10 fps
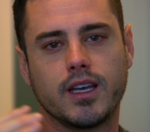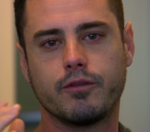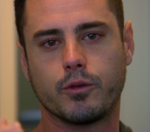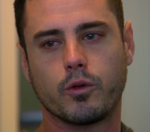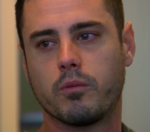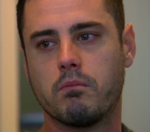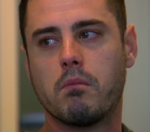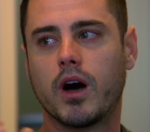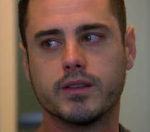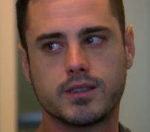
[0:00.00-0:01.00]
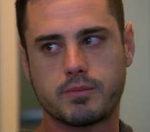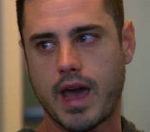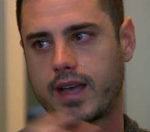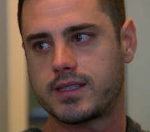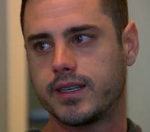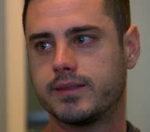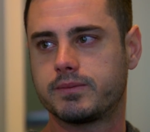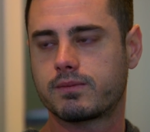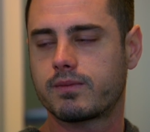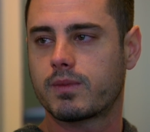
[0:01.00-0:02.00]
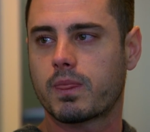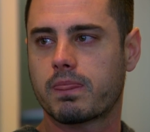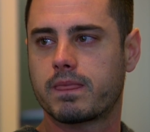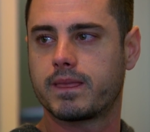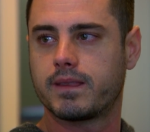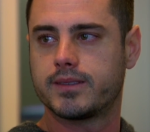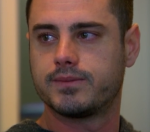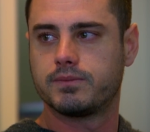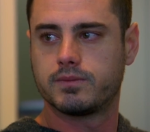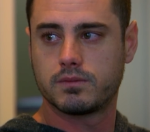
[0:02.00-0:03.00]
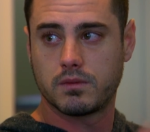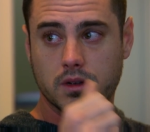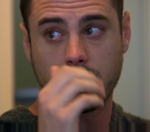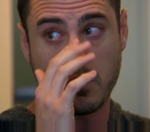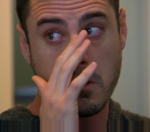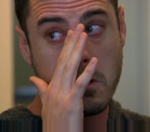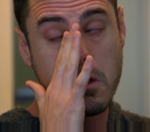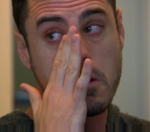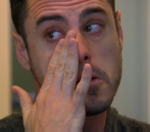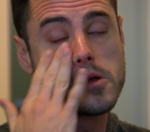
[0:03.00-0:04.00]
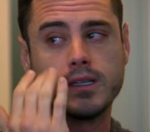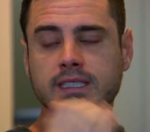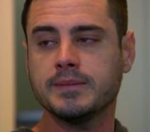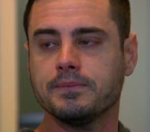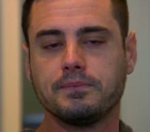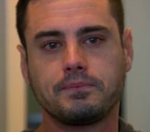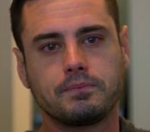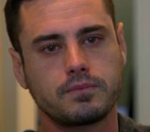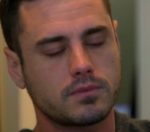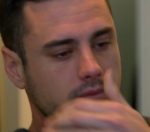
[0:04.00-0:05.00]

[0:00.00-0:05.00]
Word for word: Even we're months past it. Right. Dealing with the worst moment of your life